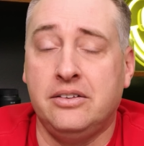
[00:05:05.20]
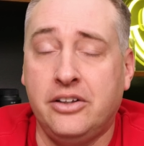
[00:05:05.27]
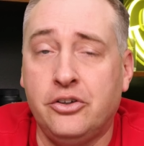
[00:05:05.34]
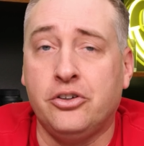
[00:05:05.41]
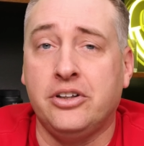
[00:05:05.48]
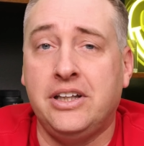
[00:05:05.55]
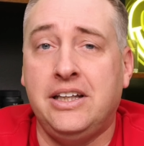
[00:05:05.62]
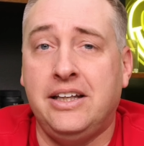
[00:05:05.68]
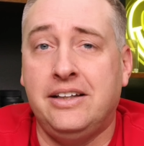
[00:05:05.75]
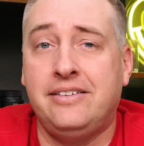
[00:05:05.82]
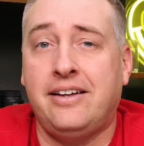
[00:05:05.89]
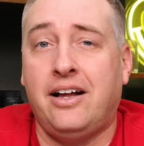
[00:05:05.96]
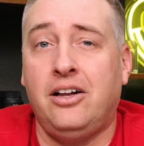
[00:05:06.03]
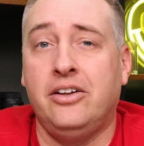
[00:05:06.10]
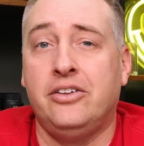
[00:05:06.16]
Literally,
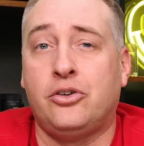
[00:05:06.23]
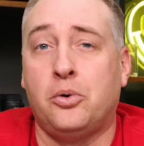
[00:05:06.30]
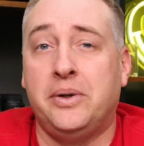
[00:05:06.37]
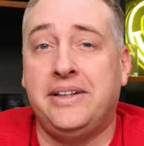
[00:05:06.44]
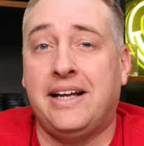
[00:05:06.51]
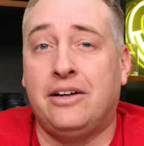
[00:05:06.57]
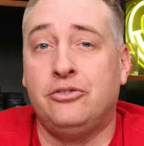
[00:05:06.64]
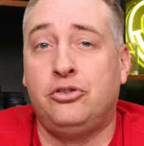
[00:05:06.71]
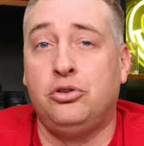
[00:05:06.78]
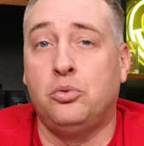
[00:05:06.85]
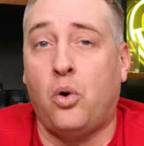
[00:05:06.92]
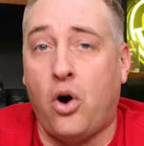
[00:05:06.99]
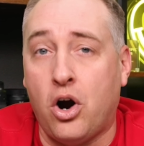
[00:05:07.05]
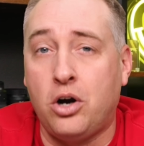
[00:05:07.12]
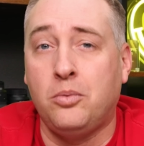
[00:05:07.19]
Intel is going down to
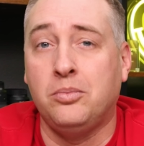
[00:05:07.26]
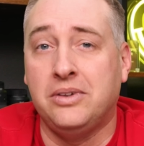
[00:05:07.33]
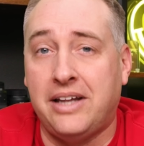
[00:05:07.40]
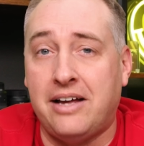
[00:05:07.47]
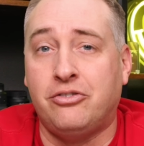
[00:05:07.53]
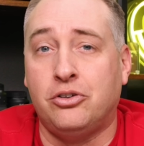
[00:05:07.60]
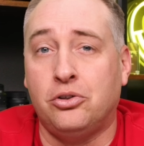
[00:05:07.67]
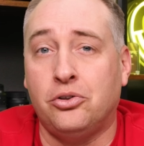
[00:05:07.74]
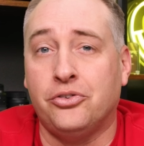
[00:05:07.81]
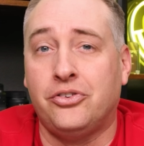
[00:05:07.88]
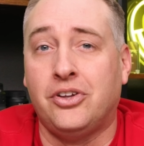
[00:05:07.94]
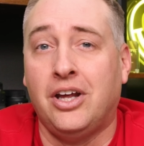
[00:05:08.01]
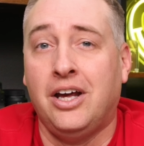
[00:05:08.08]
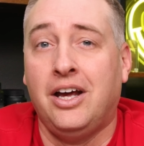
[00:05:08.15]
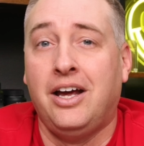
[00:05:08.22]
ARM
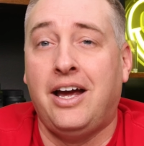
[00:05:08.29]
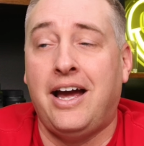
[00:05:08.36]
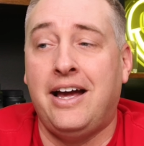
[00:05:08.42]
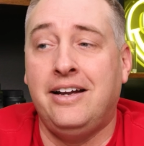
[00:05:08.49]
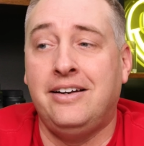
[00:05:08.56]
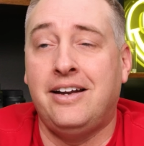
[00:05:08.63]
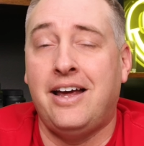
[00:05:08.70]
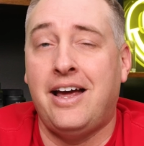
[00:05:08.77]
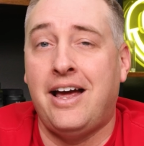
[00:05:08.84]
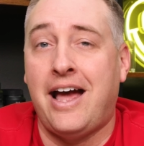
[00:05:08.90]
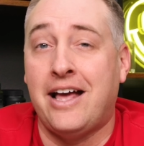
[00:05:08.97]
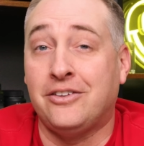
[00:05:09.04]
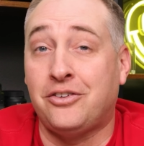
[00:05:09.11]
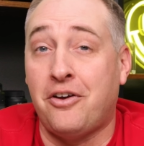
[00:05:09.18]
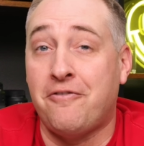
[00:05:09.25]
levels and
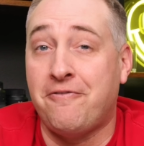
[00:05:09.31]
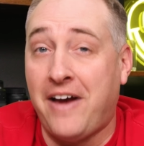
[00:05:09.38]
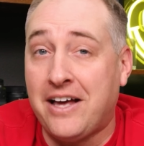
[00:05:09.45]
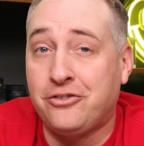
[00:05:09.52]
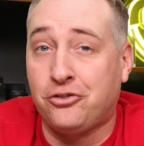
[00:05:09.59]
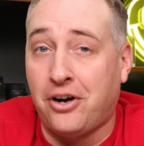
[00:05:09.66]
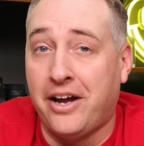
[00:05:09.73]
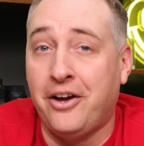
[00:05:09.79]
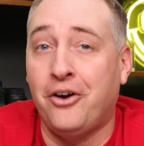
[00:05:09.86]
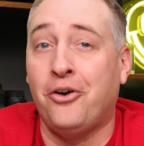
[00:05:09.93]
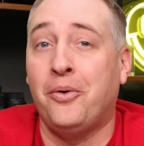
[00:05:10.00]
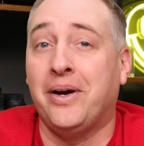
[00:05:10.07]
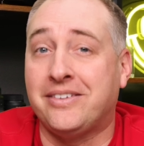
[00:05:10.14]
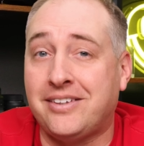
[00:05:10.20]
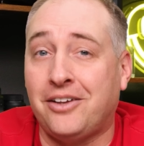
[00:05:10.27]
has faster
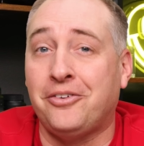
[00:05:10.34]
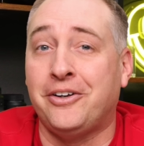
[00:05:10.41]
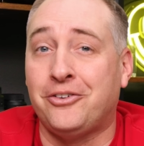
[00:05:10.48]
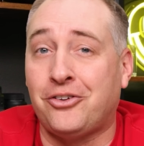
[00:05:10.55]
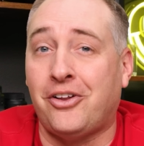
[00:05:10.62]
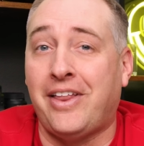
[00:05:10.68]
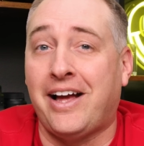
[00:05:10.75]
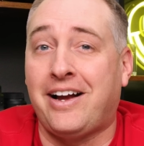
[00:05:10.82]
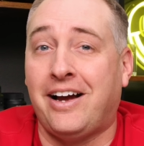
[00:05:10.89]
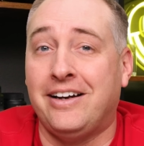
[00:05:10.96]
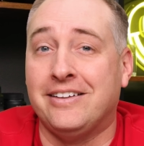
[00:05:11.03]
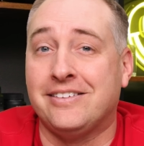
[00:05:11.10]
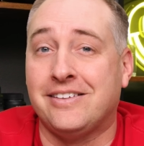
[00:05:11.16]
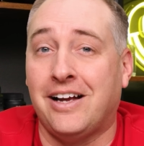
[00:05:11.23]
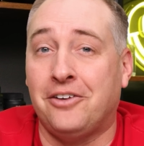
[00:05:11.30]
IO, accelerators, all that kind
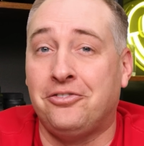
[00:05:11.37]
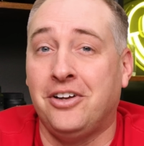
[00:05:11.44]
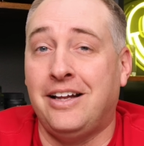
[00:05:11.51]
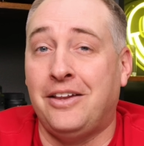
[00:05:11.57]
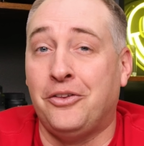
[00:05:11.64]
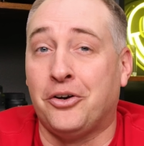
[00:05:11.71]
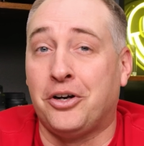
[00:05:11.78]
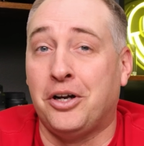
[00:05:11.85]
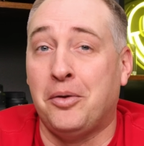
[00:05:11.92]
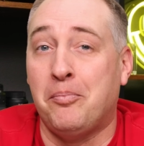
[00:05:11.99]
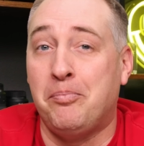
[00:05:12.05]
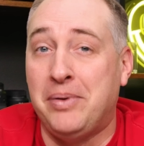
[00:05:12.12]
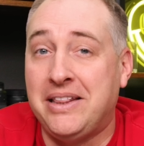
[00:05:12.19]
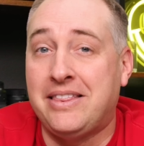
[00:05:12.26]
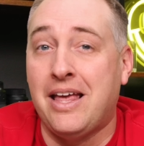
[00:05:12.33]
of stuff, and they're gonna
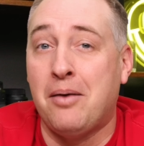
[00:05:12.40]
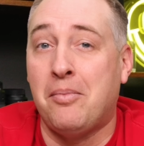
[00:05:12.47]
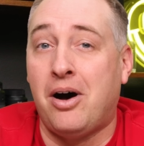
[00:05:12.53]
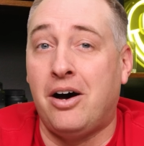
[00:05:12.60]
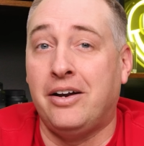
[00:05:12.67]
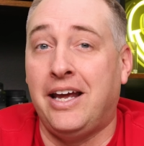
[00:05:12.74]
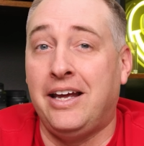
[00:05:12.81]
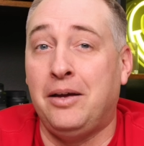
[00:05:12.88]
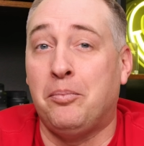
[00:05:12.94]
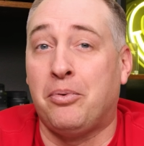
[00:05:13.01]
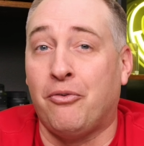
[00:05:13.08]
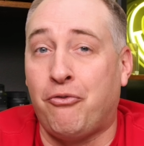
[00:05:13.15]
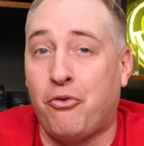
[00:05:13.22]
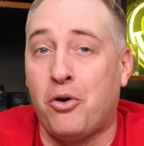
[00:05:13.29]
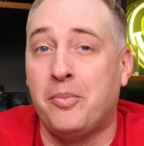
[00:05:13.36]
beat them on a
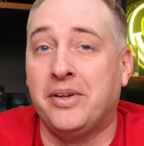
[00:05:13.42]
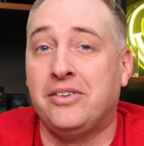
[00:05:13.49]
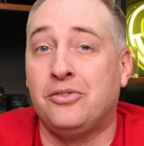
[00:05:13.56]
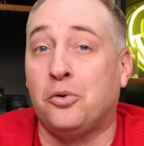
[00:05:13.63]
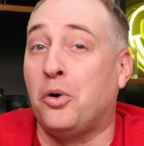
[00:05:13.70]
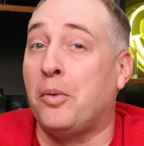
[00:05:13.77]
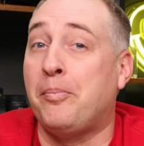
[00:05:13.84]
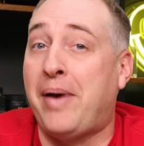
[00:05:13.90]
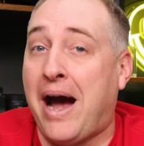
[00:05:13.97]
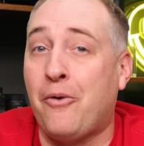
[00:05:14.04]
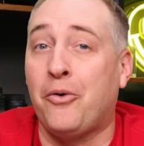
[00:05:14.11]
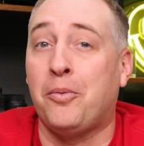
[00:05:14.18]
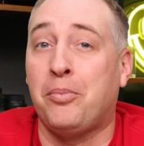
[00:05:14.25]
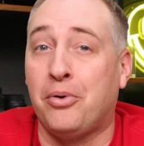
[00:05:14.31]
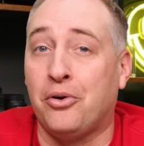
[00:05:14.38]
performance or
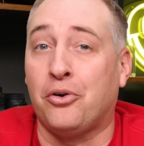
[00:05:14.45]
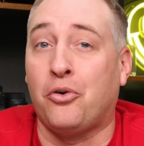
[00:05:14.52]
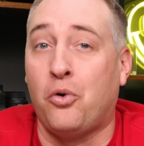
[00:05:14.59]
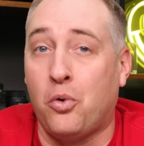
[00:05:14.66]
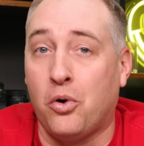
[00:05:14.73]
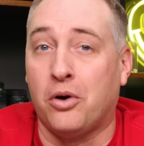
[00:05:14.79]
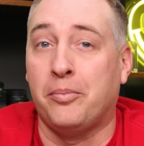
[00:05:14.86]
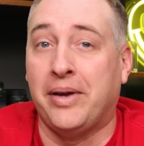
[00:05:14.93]
power per core